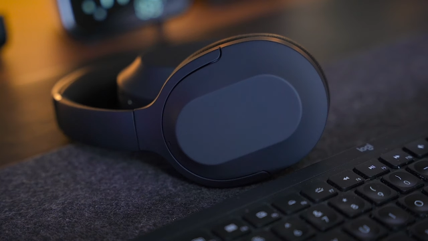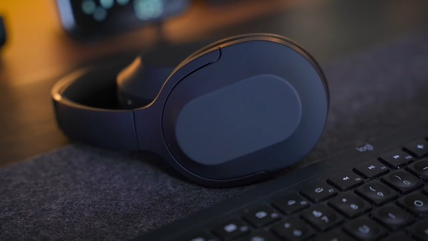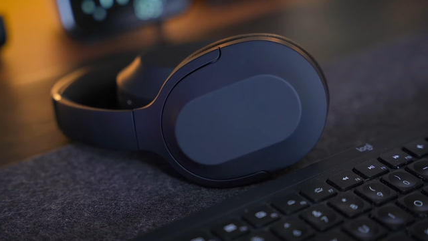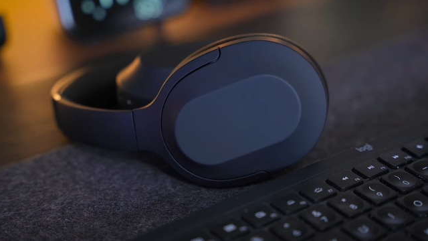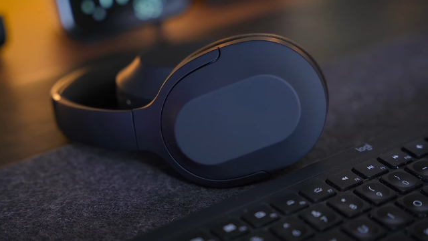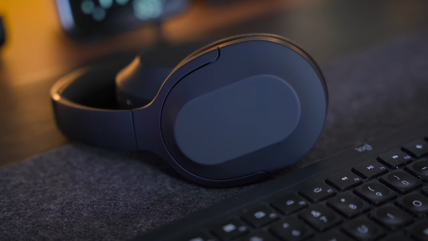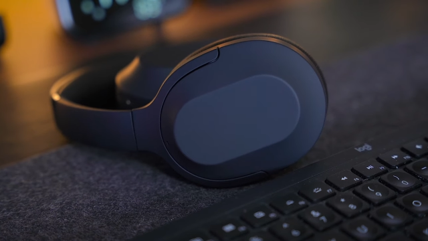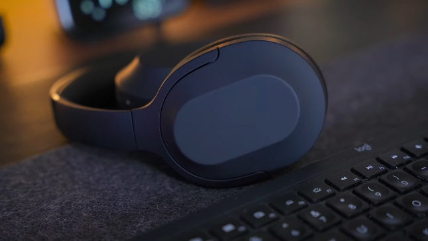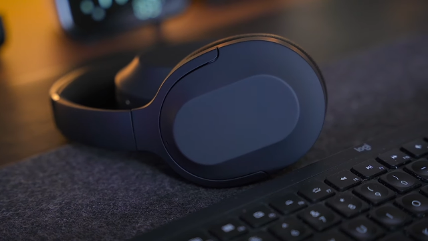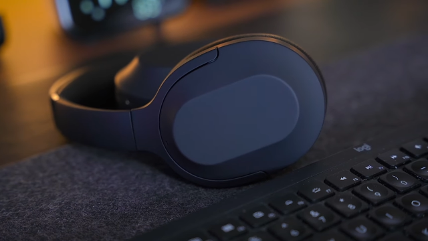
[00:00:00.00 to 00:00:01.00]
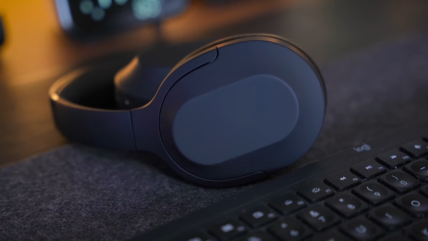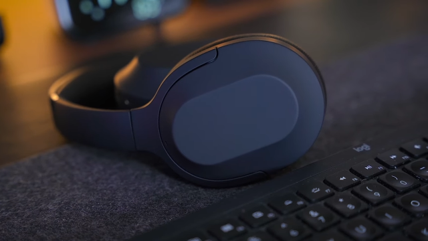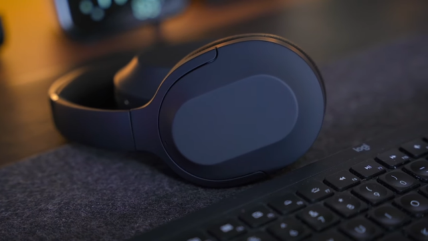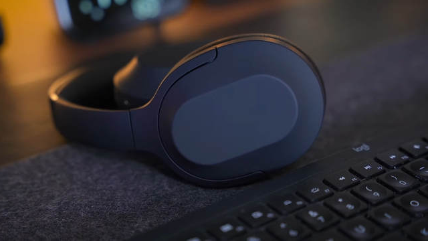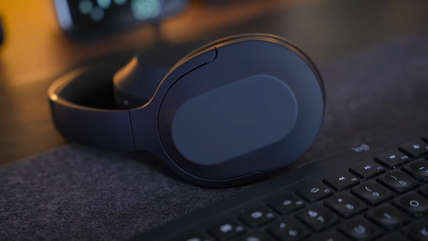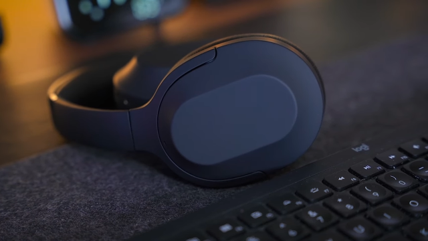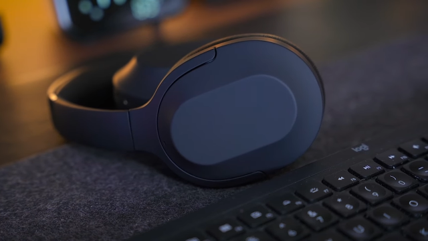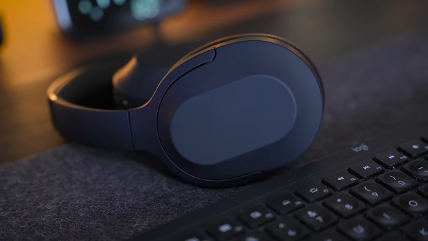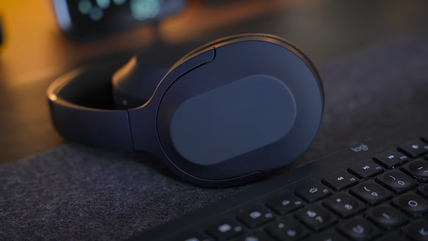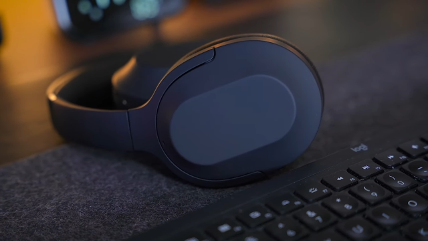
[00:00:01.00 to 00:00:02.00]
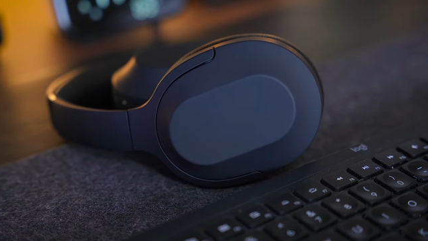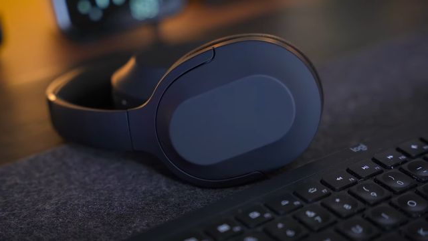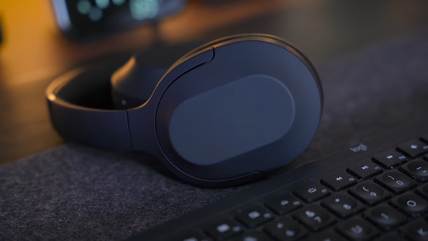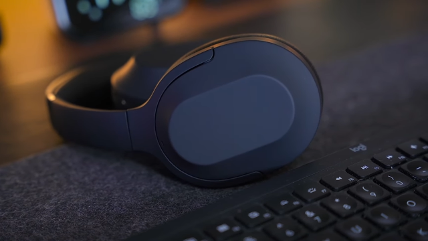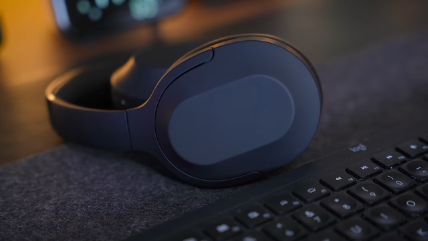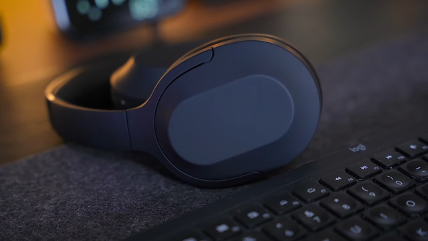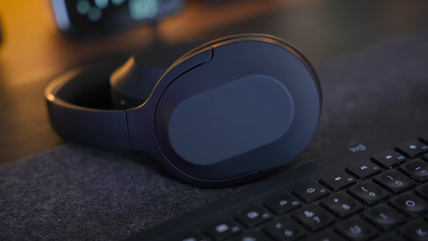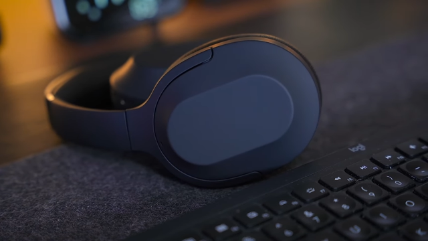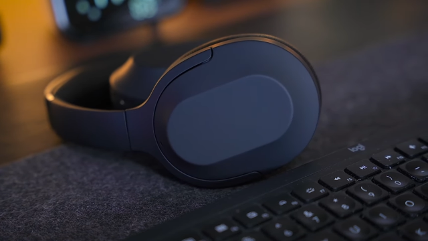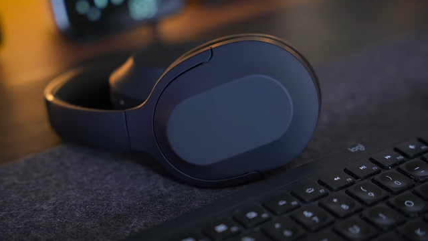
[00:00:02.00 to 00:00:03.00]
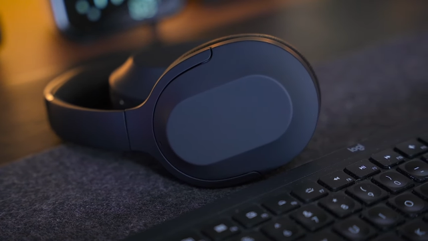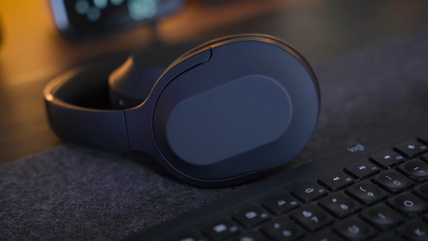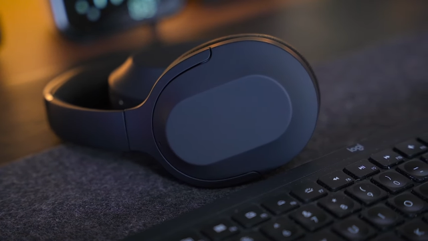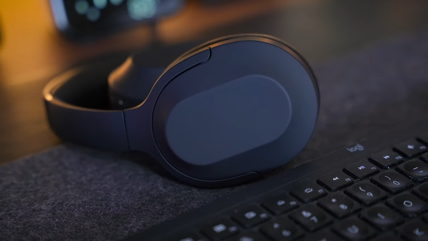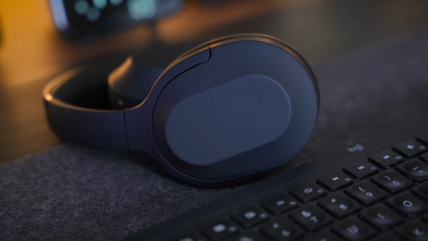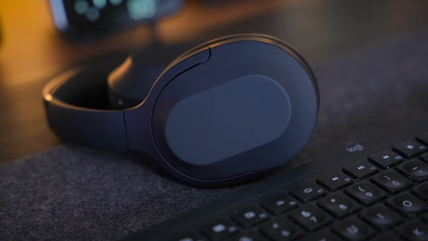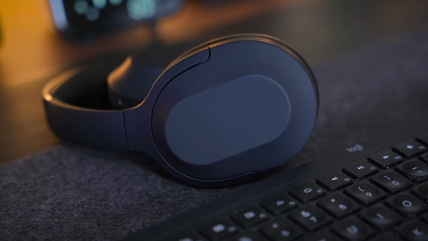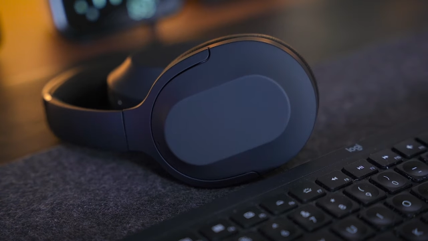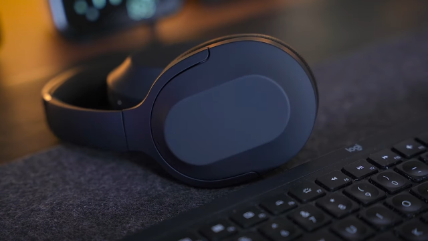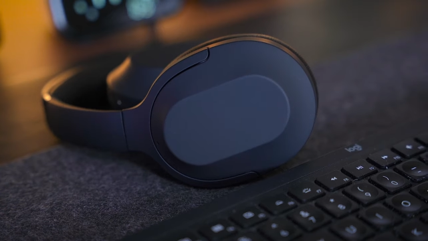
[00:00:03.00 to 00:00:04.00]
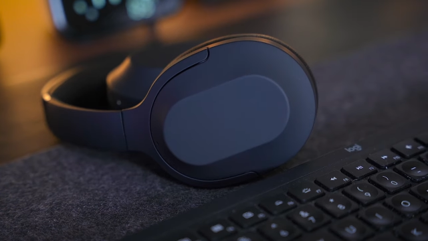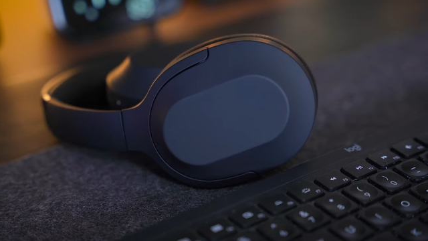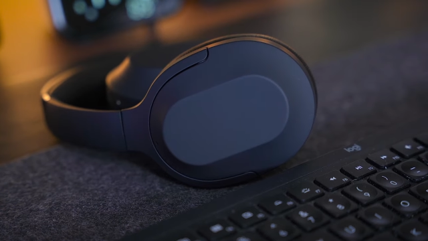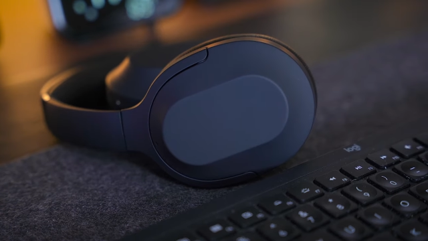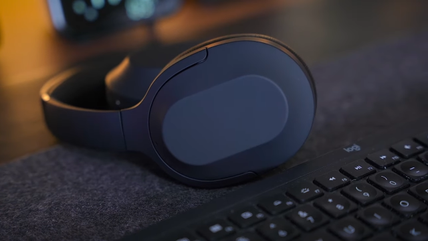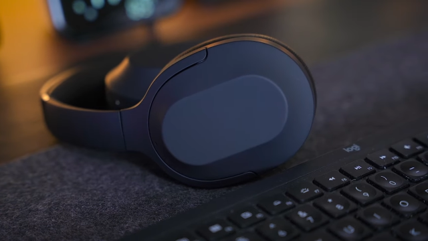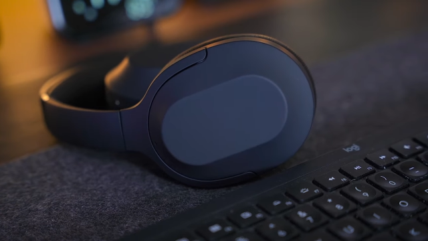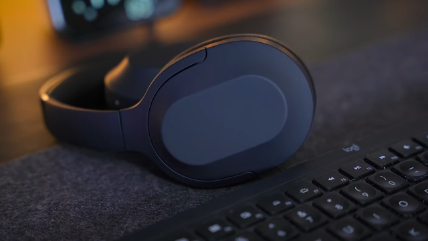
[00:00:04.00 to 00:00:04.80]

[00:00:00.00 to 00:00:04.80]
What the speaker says: [unreadable: no face in view]